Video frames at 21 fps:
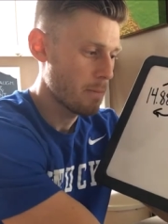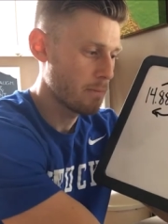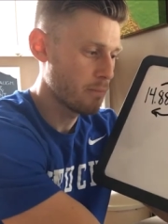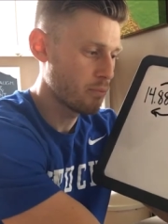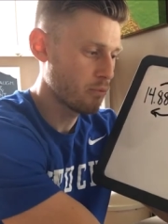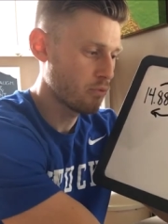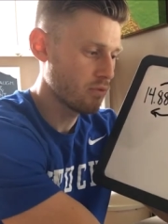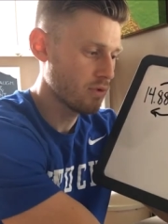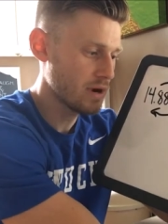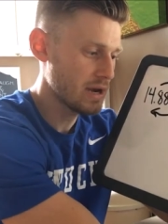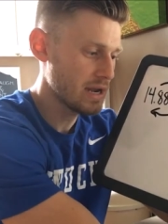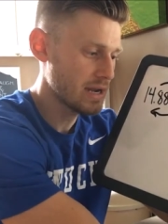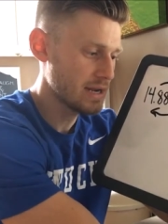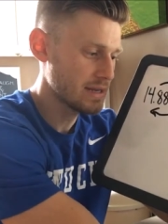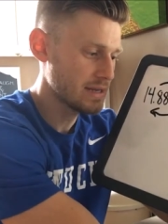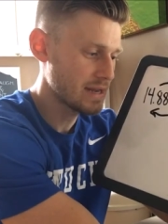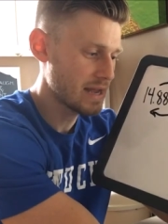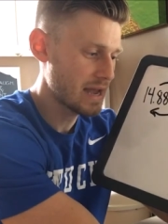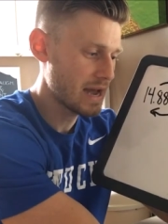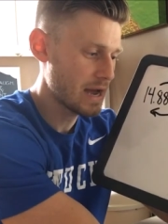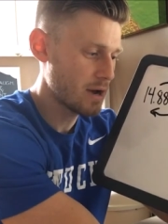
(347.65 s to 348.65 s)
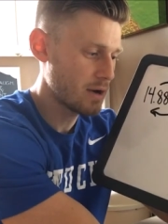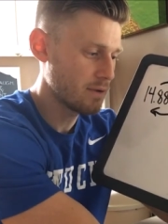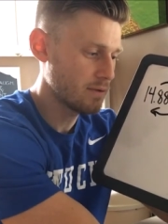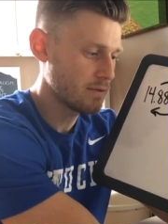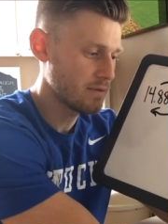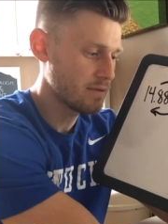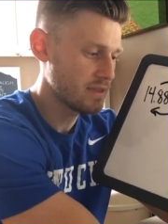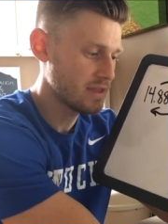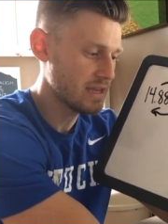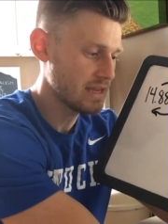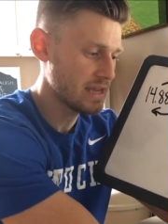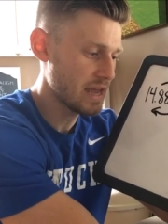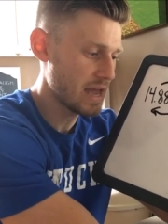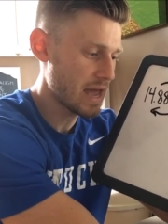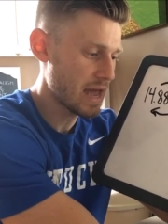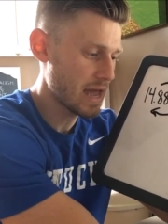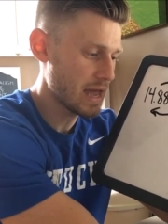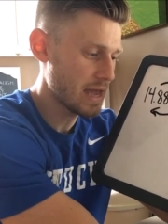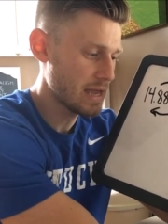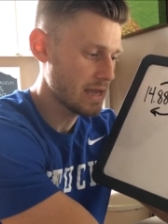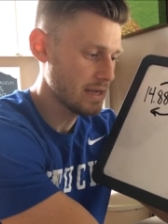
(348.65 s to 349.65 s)
Bring down the
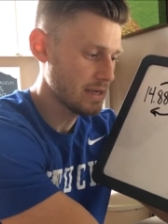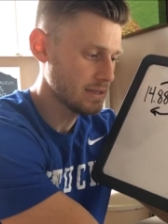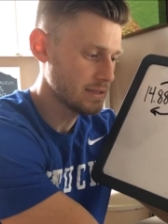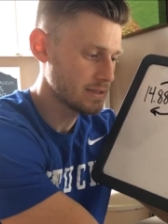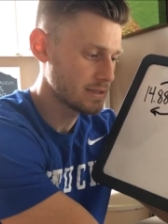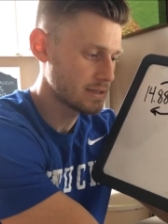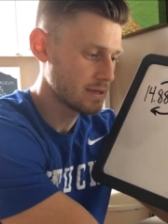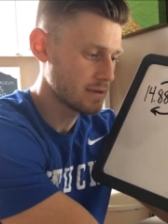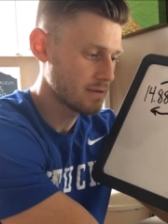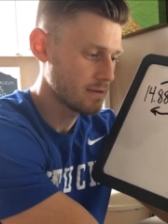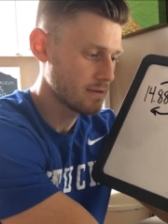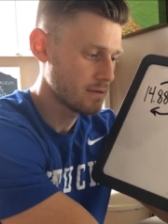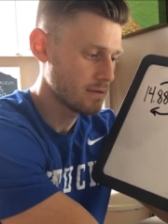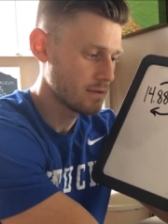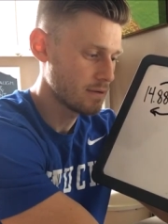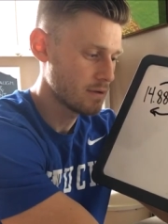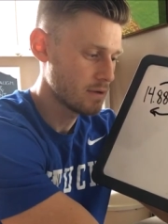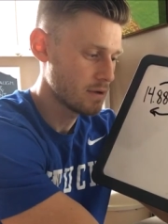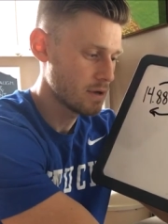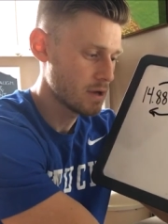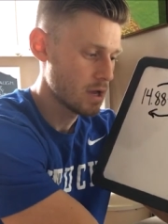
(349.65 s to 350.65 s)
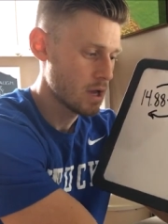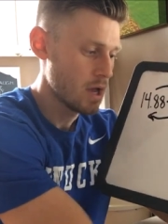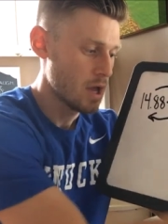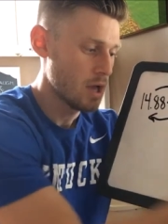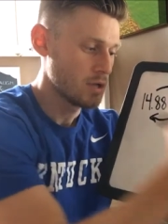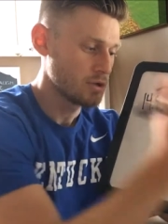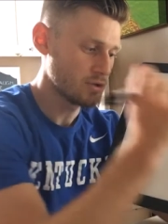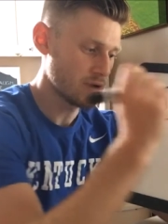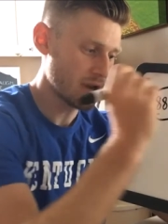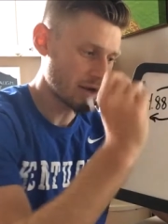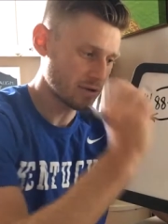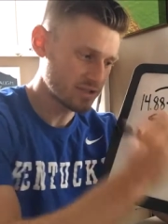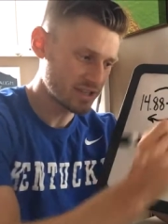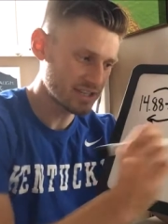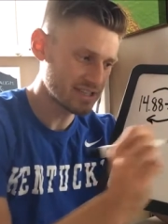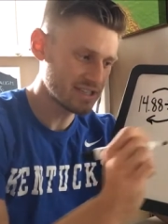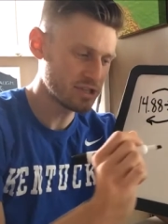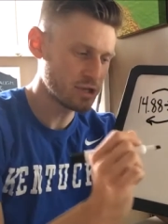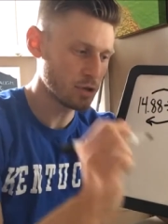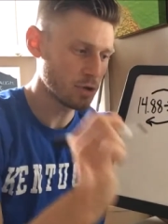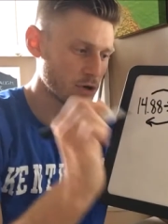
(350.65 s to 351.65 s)
8. So now
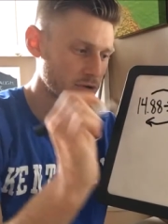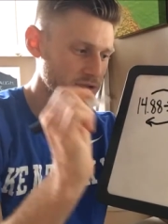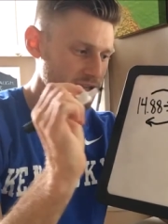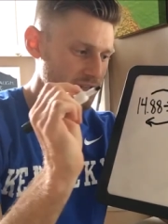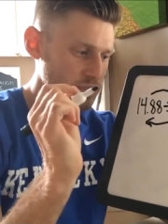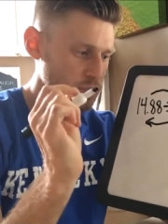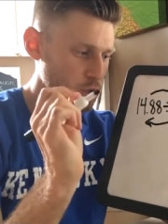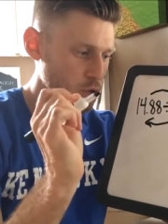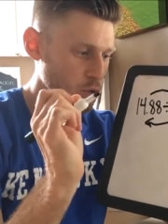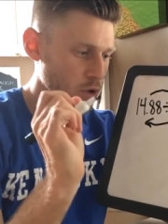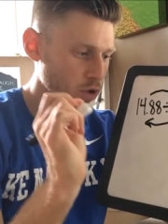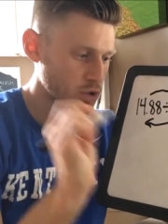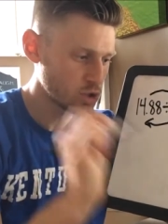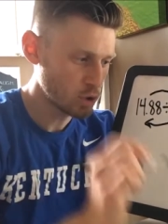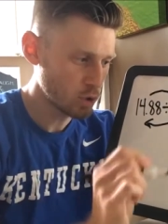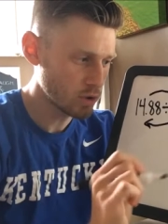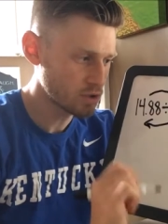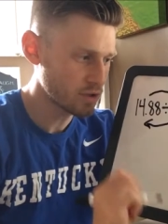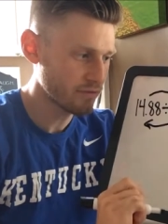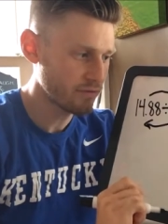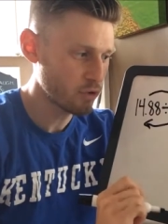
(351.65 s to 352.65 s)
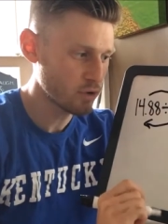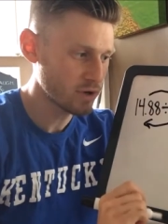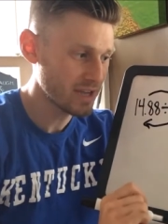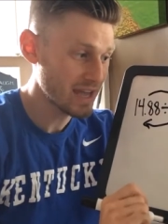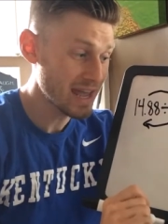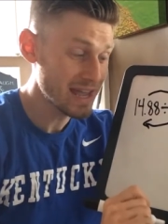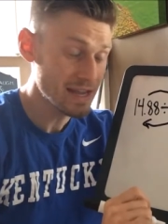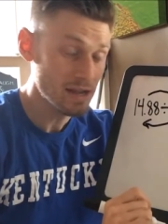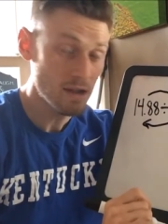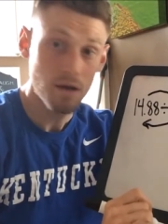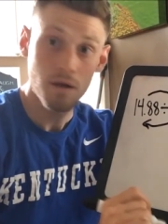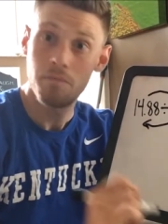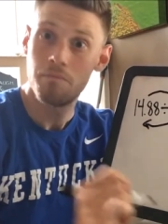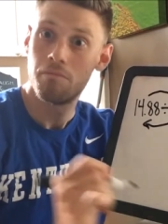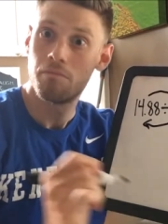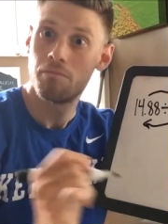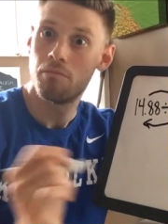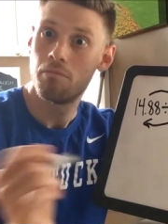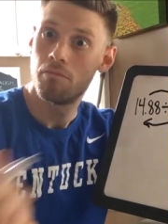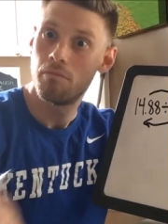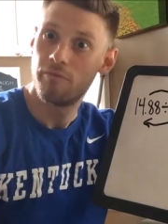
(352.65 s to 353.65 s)
62 goes into 248
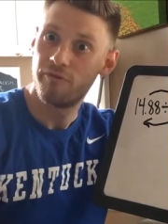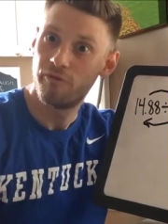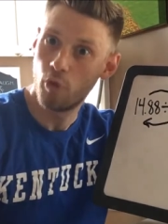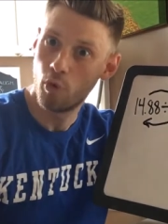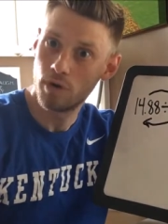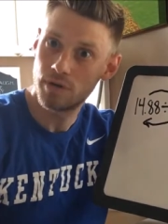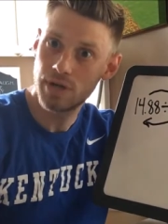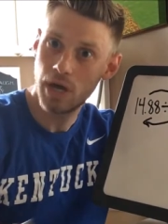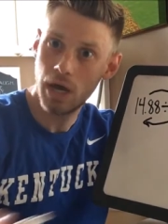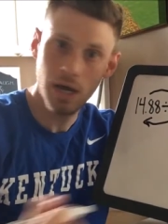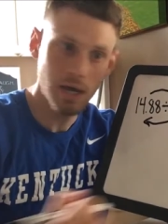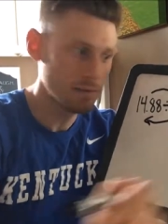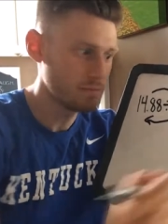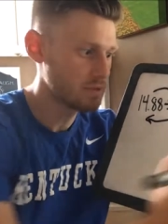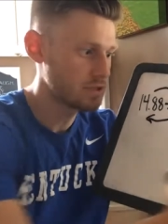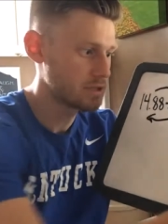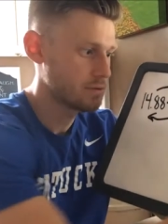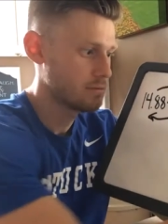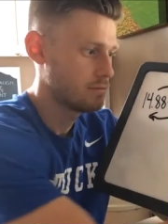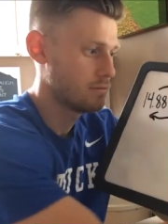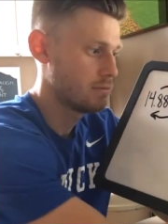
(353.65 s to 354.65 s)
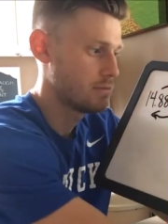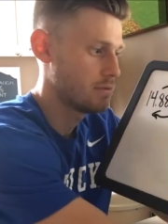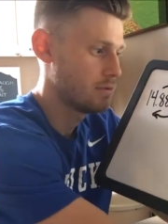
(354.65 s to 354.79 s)
4 times.